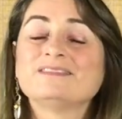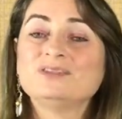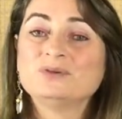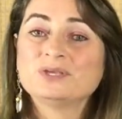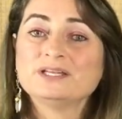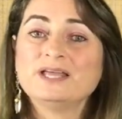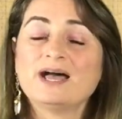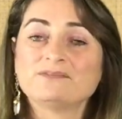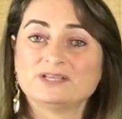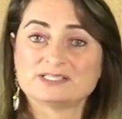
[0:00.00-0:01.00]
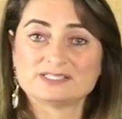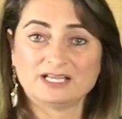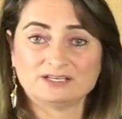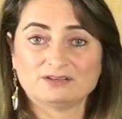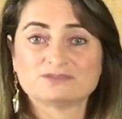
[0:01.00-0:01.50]
You can have a
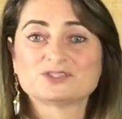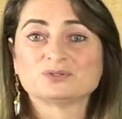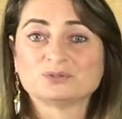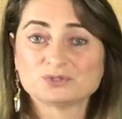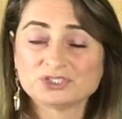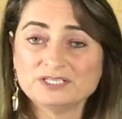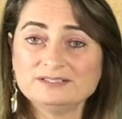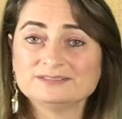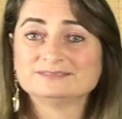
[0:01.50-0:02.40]
set of solution.